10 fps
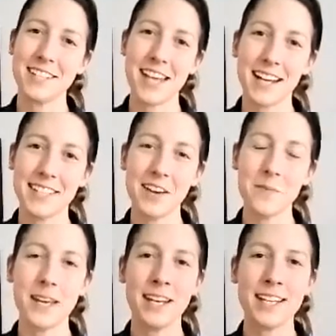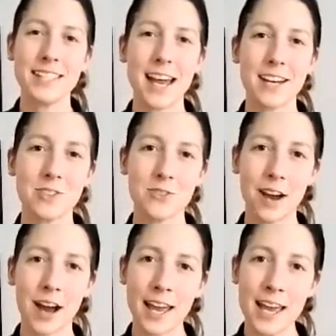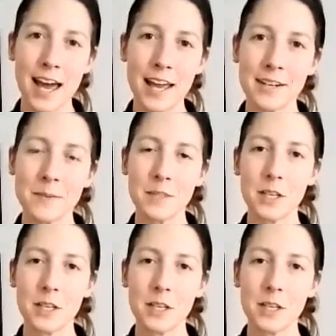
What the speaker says: tactile bin is that dry items